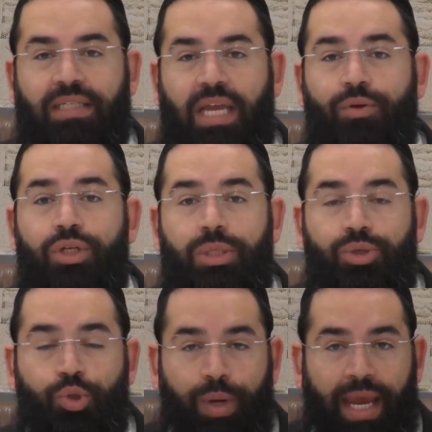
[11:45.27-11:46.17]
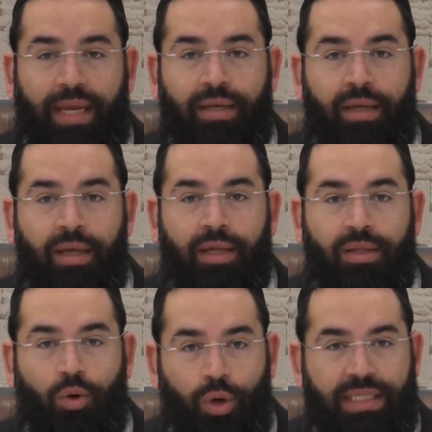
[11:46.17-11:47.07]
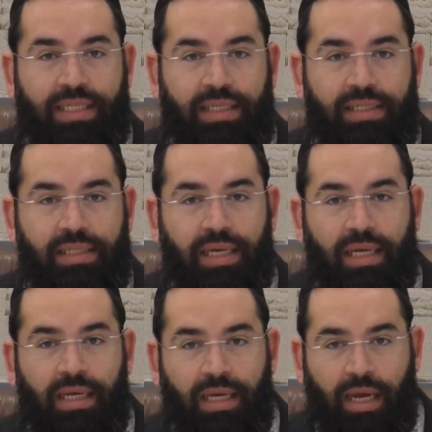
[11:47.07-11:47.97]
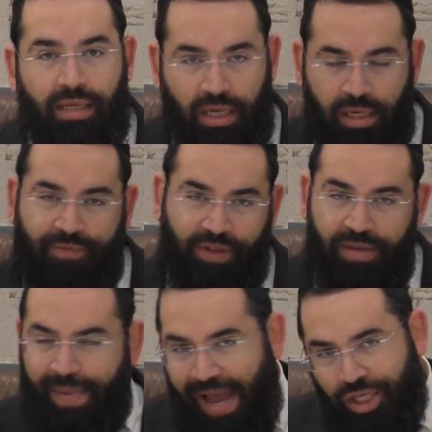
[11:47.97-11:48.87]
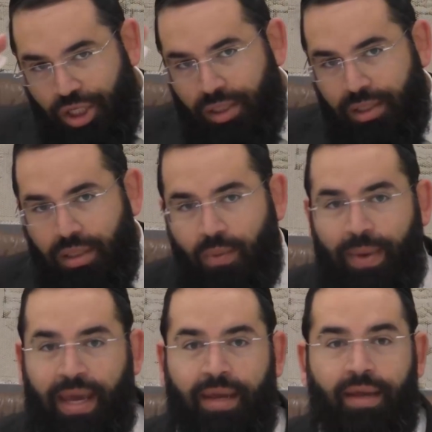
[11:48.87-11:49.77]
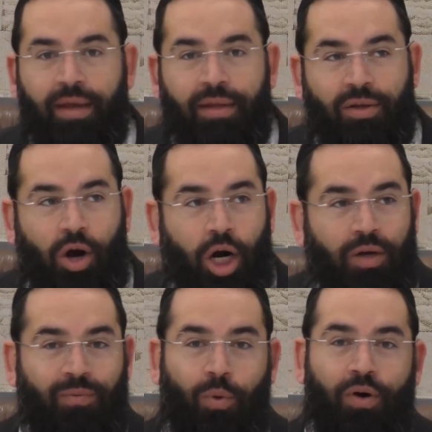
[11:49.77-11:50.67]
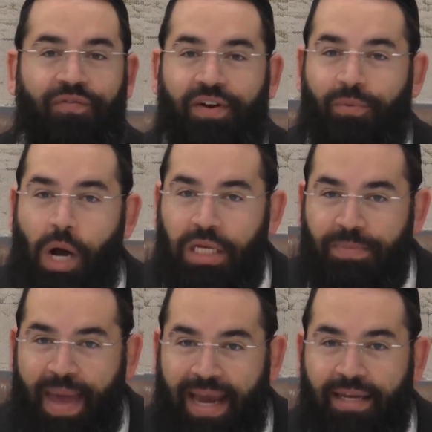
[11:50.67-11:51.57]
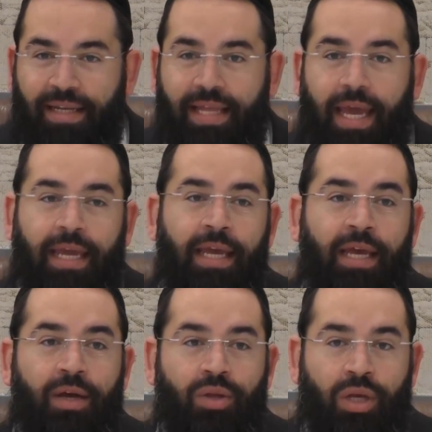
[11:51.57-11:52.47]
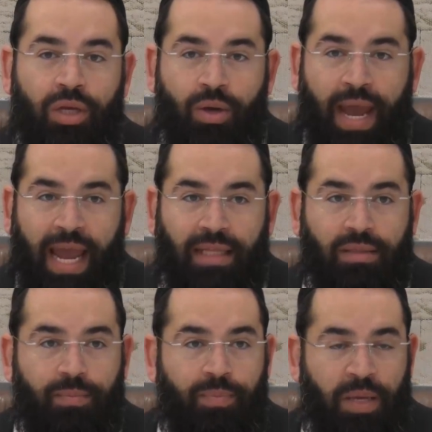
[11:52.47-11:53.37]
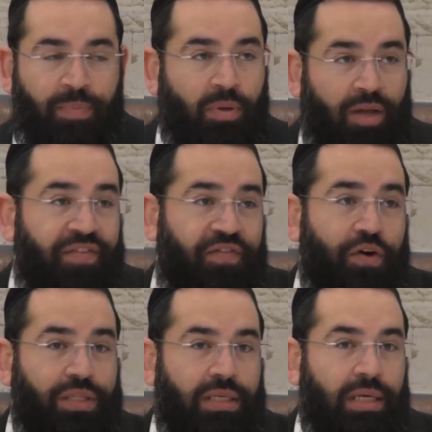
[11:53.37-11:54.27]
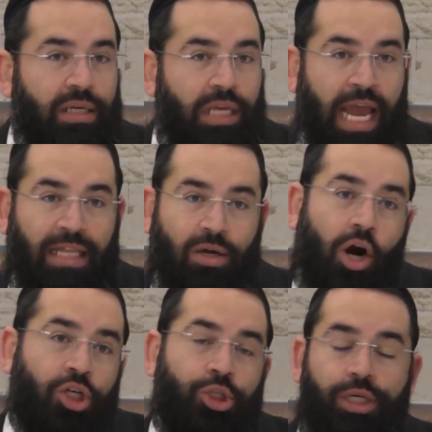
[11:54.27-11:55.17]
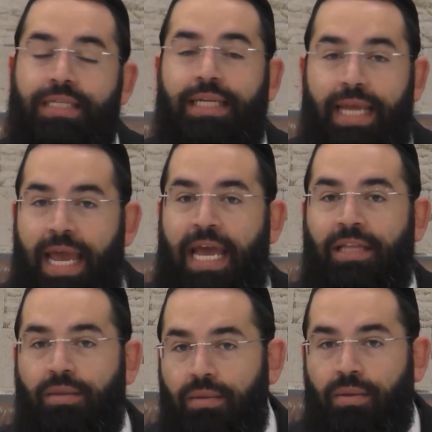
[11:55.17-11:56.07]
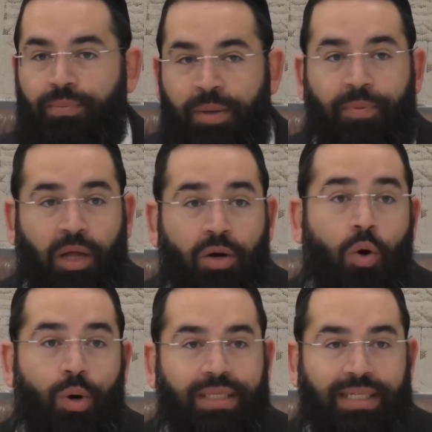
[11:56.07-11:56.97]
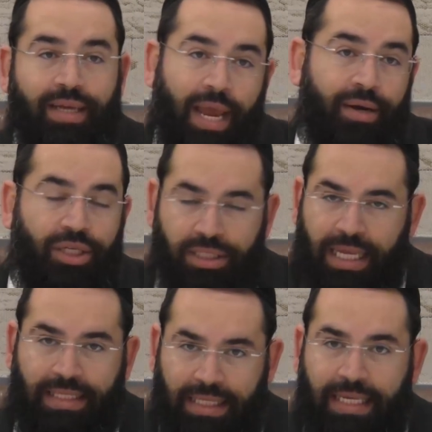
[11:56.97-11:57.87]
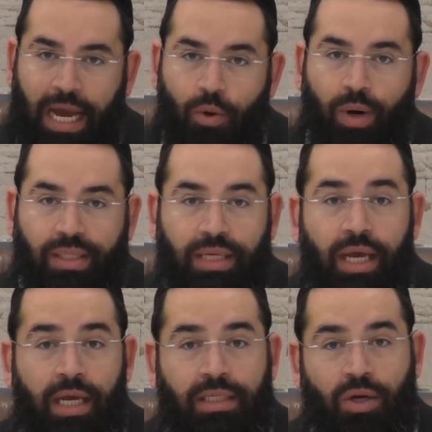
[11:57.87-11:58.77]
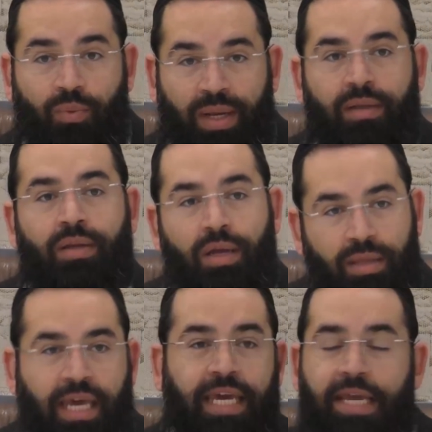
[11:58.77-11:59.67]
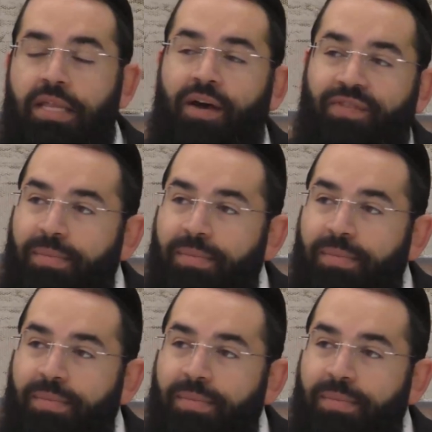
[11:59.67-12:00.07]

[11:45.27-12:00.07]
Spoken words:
they used to train their horses. You have to imagine the way the art of warfare was back in the day. You had people on foot, you had archers, and you had people on horse and carriages. That's how it was. So when the heat of the